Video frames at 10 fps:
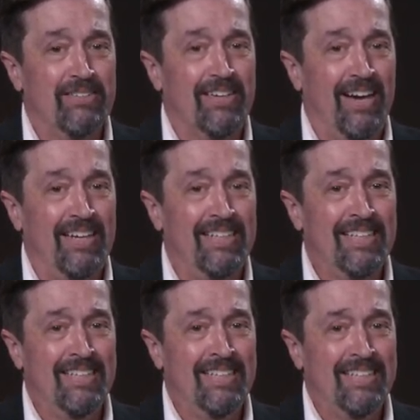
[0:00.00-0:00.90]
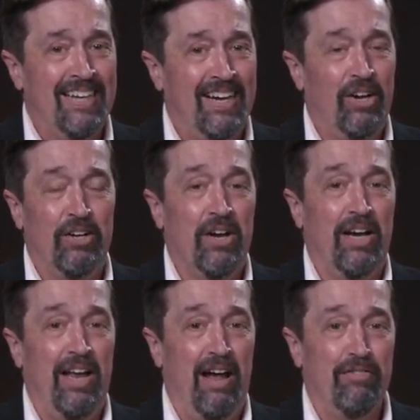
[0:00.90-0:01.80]
Okay, I know you're
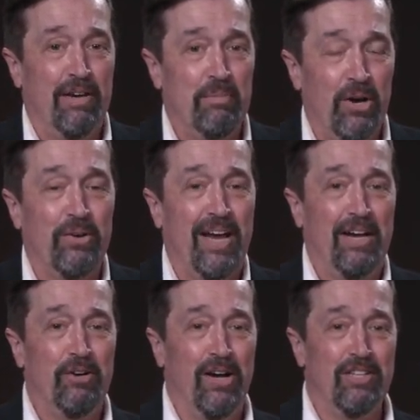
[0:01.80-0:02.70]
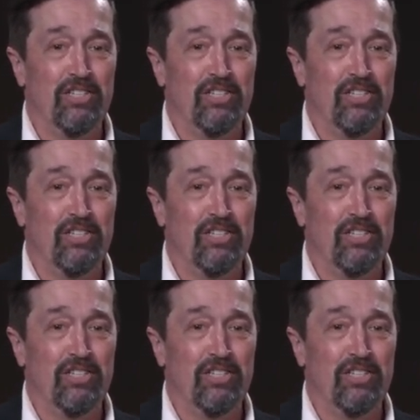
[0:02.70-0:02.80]
not laughing, but okay, good.